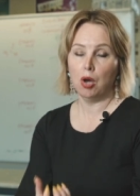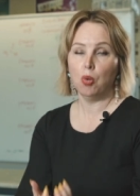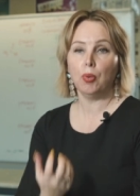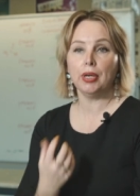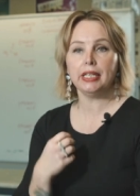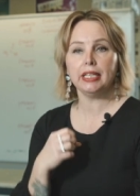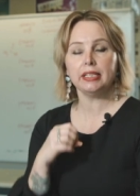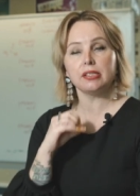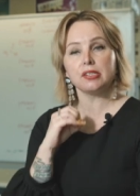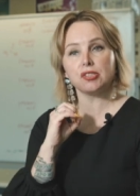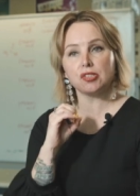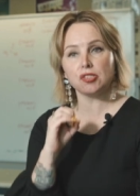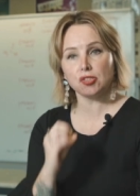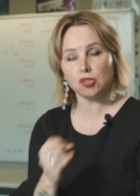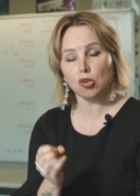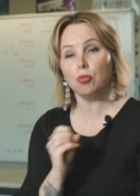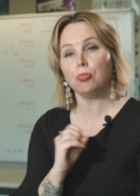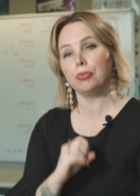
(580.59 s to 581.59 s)
We need to
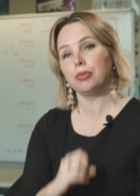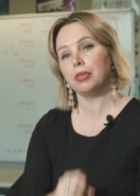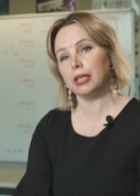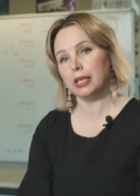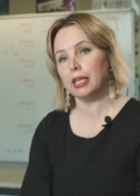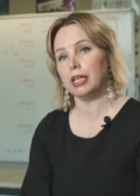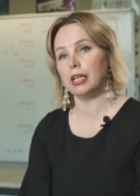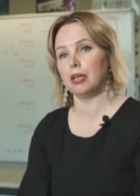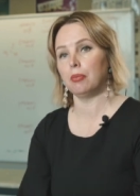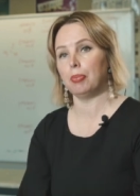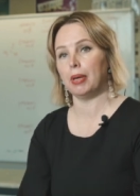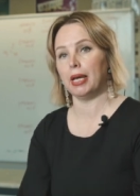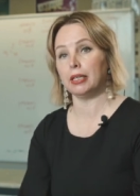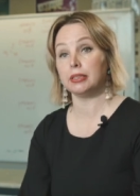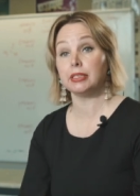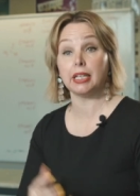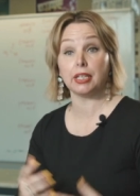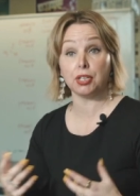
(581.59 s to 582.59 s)
stop thinking
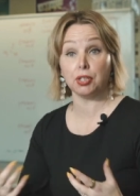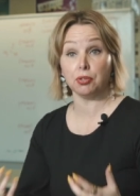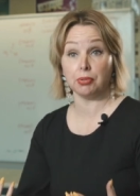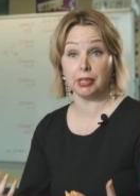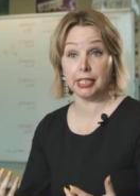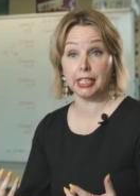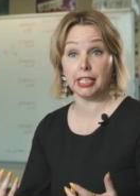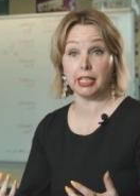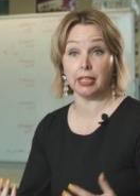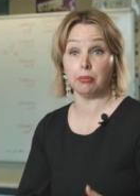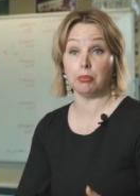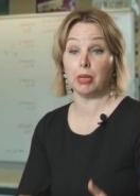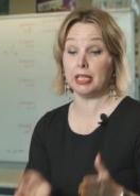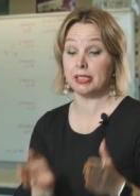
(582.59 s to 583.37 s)
about our curriculum